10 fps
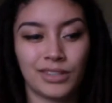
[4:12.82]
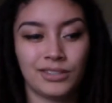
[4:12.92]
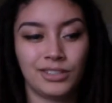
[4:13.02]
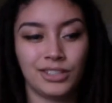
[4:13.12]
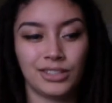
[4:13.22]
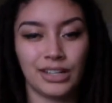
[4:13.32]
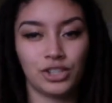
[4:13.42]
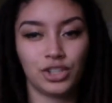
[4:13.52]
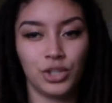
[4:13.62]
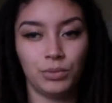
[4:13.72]
just
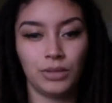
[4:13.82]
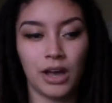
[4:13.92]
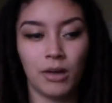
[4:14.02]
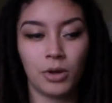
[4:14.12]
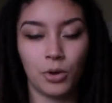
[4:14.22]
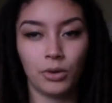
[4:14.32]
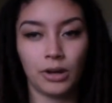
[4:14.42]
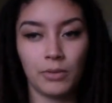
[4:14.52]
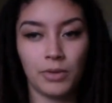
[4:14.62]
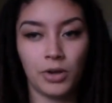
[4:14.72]
scooped up
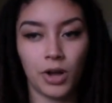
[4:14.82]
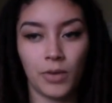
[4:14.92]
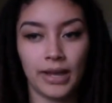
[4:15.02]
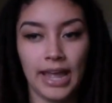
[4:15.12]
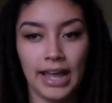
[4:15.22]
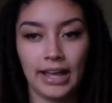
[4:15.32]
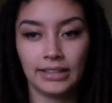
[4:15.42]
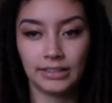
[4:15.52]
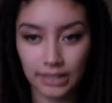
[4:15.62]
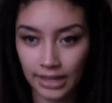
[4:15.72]
coconut milk on my
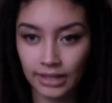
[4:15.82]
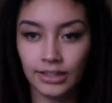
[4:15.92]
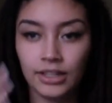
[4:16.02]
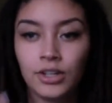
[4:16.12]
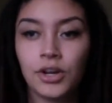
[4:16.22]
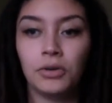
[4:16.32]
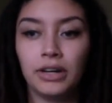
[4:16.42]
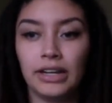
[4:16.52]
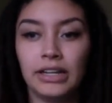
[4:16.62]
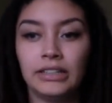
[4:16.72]
hands and
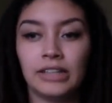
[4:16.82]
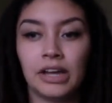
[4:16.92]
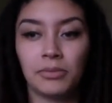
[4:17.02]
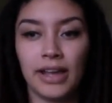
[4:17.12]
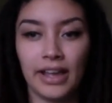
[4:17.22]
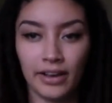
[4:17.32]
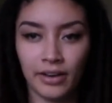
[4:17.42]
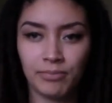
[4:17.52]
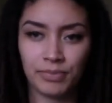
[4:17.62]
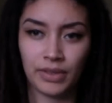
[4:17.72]
coated it down my
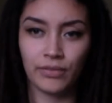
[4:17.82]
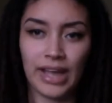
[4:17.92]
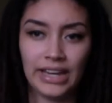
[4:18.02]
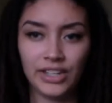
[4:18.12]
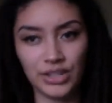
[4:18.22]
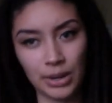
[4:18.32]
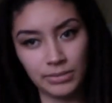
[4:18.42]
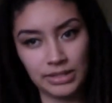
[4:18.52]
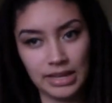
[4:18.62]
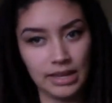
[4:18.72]
hair. If I had
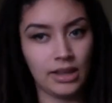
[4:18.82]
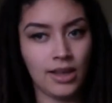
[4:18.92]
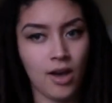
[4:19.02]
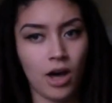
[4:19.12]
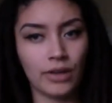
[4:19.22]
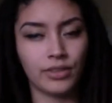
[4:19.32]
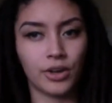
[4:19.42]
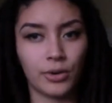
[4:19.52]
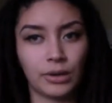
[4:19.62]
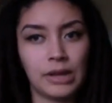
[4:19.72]
dumped it, all the
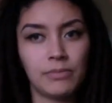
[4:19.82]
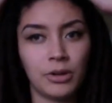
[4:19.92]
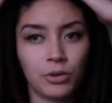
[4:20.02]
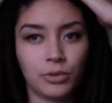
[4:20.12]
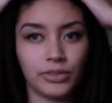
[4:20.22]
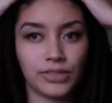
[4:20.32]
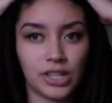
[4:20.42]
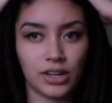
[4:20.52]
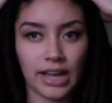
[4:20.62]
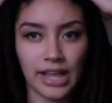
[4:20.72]
coconut milk would have
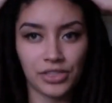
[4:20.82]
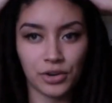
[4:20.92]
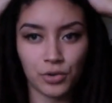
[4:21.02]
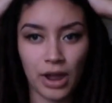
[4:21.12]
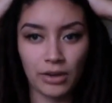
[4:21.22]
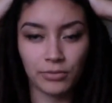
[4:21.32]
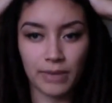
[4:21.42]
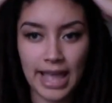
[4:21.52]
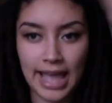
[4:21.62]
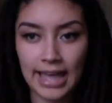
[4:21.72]
stuck at the crown of
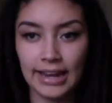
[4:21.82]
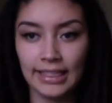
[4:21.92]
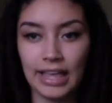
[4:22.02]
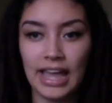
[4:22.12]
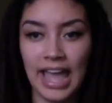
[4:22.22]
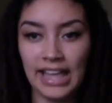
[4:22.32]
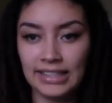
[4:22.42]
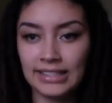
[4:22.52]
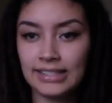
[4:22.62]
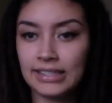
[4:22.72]
my head, and the
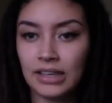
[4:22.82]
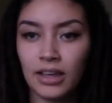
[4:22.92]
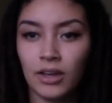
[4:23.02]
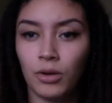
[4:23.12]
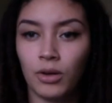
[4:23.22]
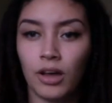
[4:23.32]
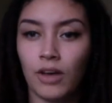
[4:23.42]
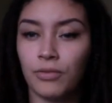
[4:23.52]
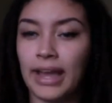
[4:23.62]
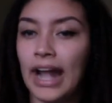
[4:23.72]
ends
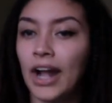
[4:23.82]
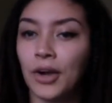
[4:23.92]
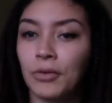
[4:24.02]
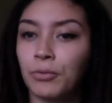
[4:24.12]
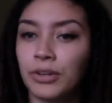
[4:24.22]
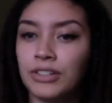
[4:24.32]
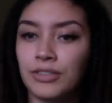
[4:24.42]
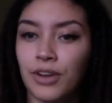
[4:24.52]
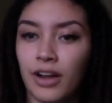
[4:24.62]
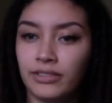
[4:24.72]
of my hair wouldn't
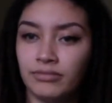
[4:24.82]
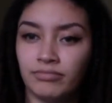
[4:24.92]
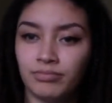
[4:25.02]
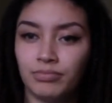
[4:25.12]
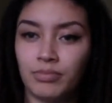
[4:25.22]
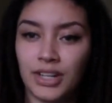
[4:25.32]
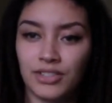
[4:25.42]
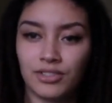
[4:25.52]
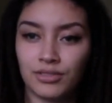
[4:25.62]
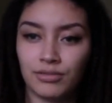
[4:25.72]
have gotten
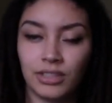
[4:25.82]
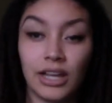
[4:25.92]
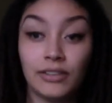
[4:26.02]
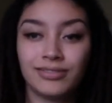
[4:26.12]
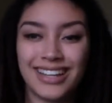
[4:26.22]
much love.